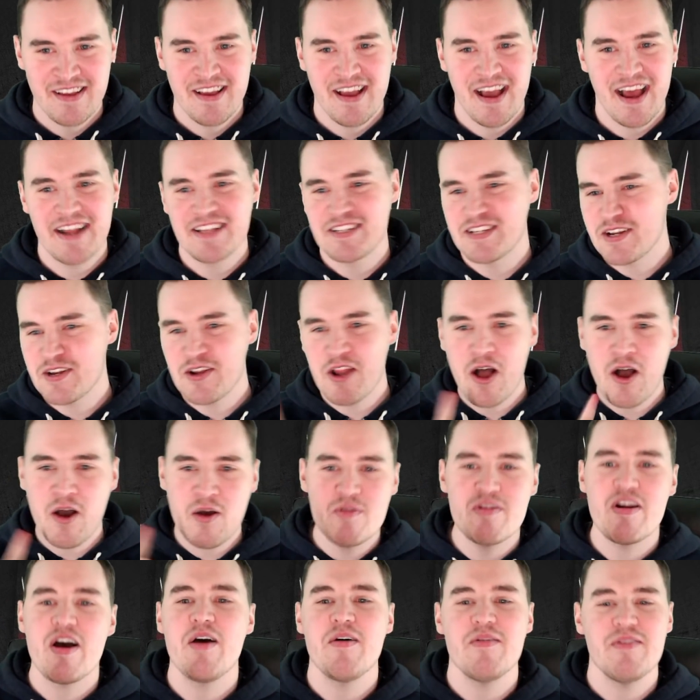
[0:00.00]
And he said,
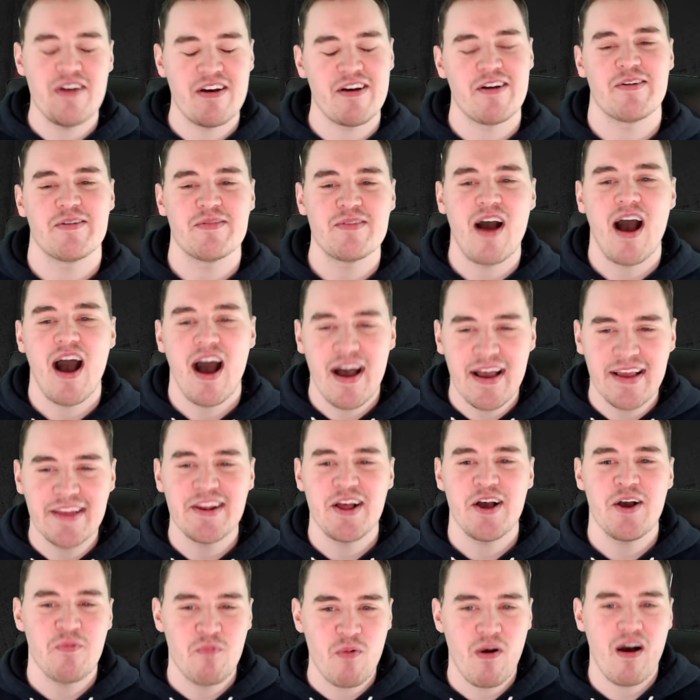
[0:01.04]
no, I
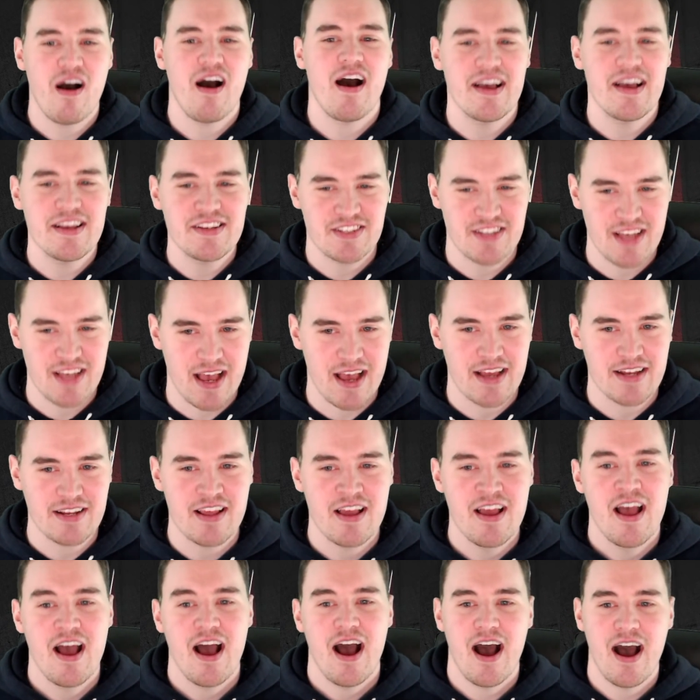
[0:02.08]
know what I said.
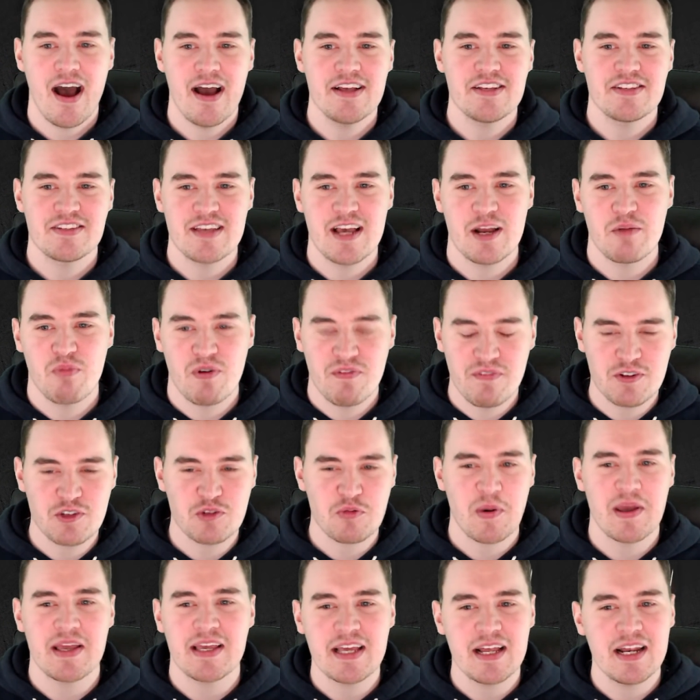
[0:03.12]
I said with a
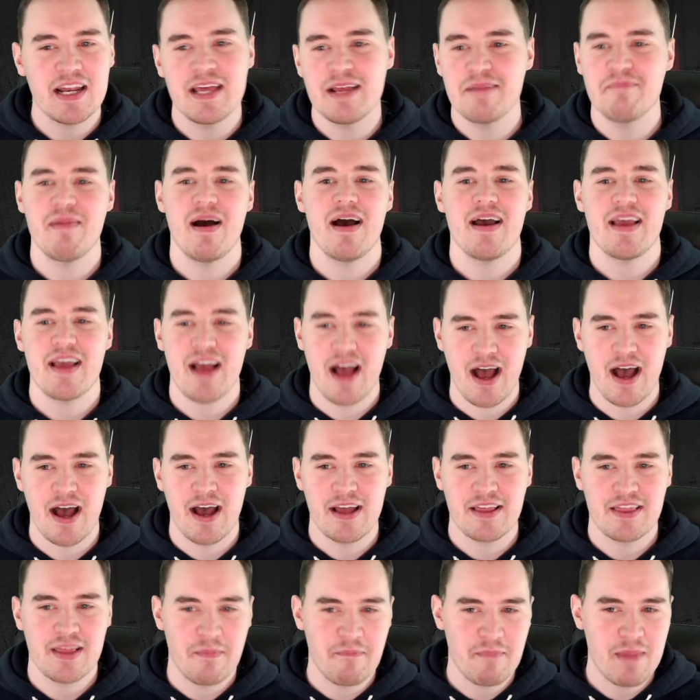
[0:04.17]
twinkle in my
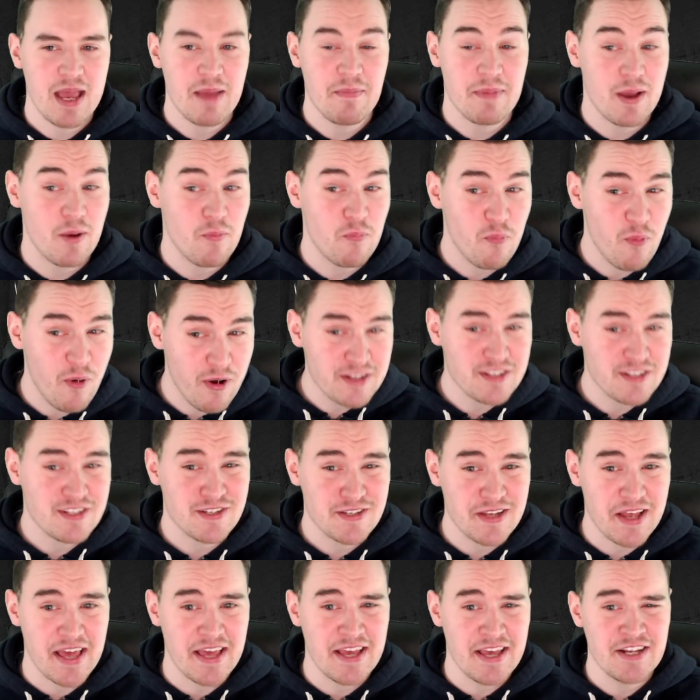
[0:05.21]
eye that maybe at one
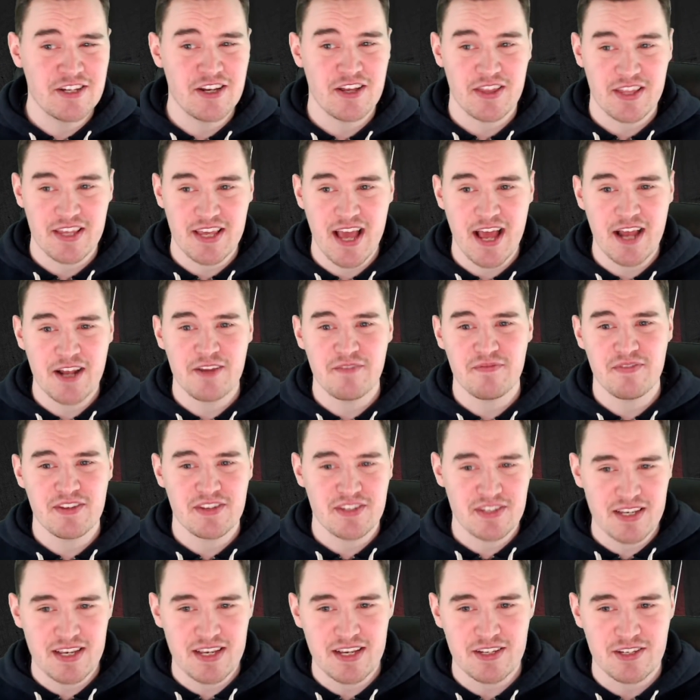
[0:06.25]
stage at the end of the
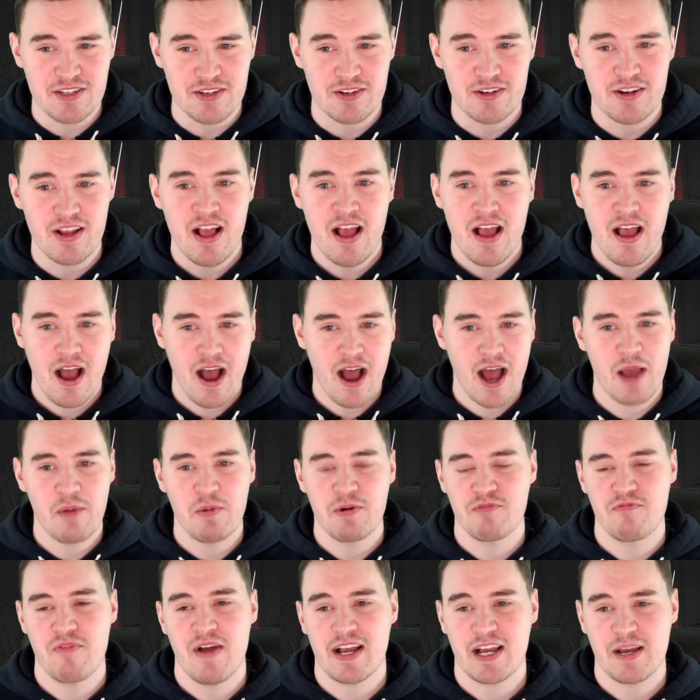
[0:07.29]
season, I
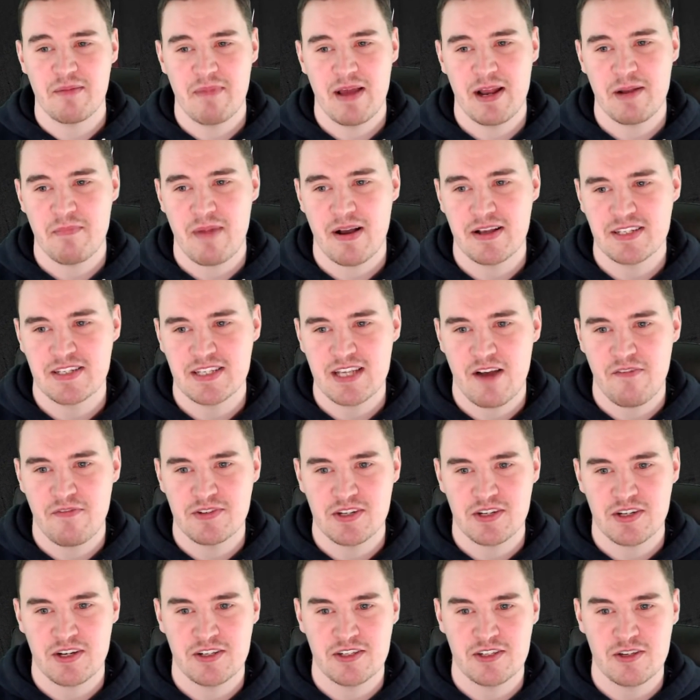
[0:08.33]
would recommend myself
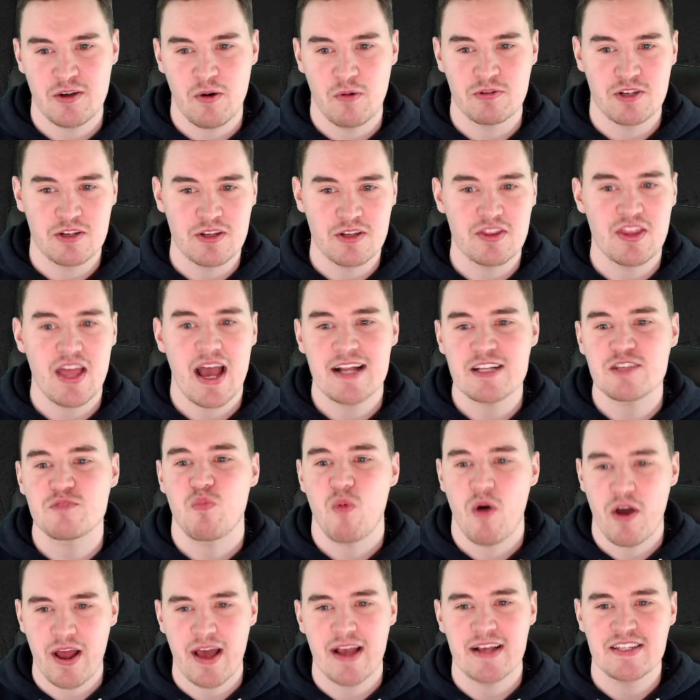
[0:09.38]
as a consultant. That's
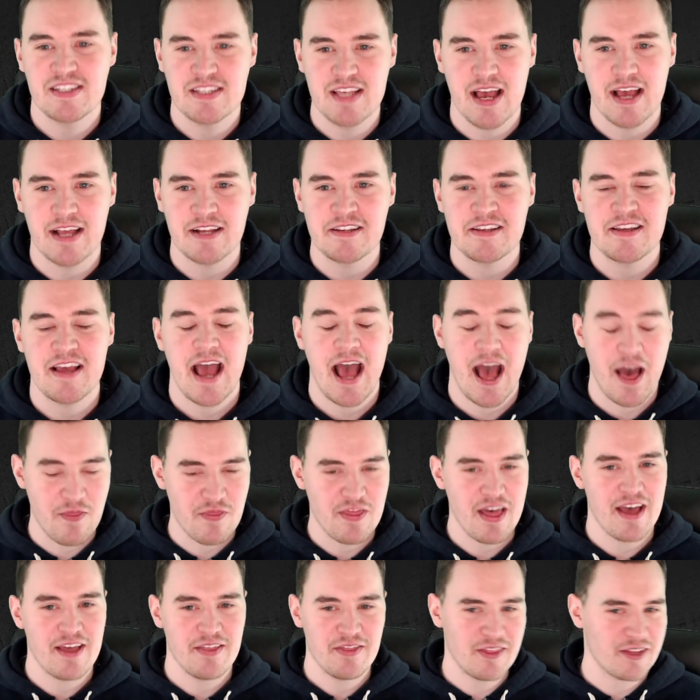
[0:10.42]
what I said. And
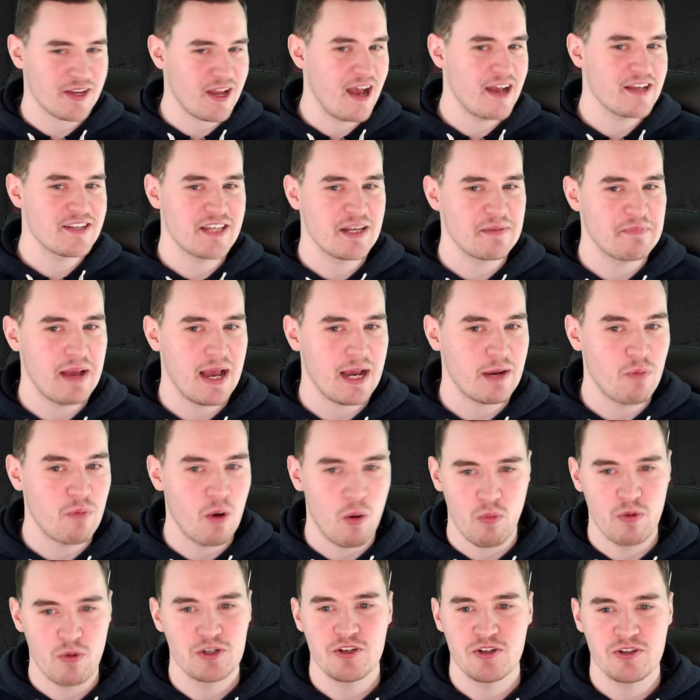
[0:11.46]
then the guy said back, well,
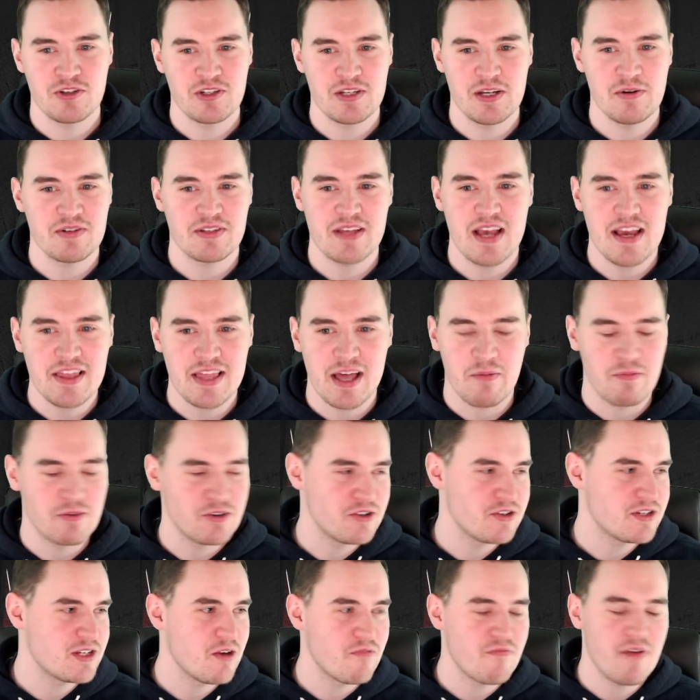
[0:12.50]
would you still say that? Would
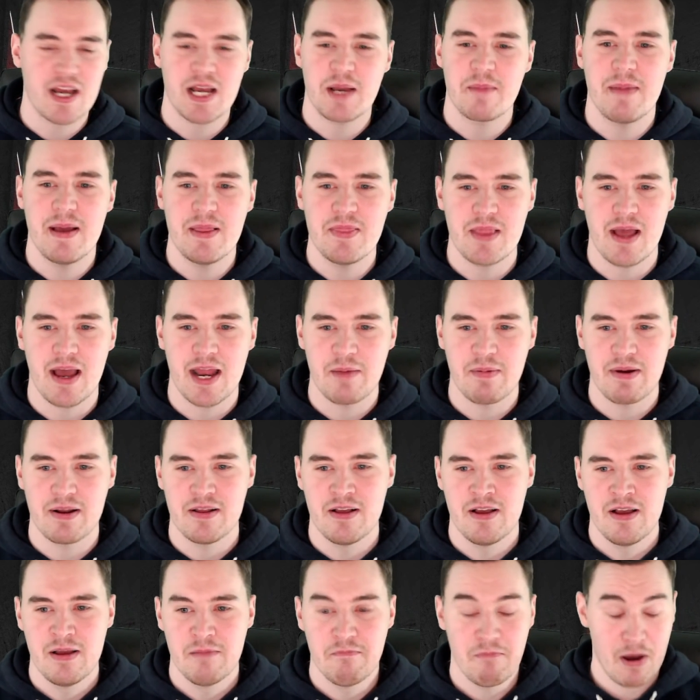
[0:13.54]
you still recommend that? He went,
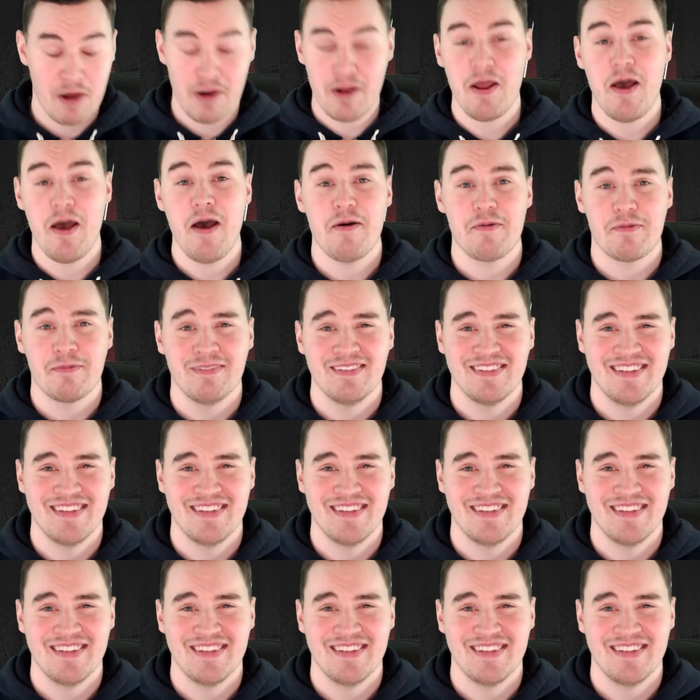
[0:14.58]
I don't know.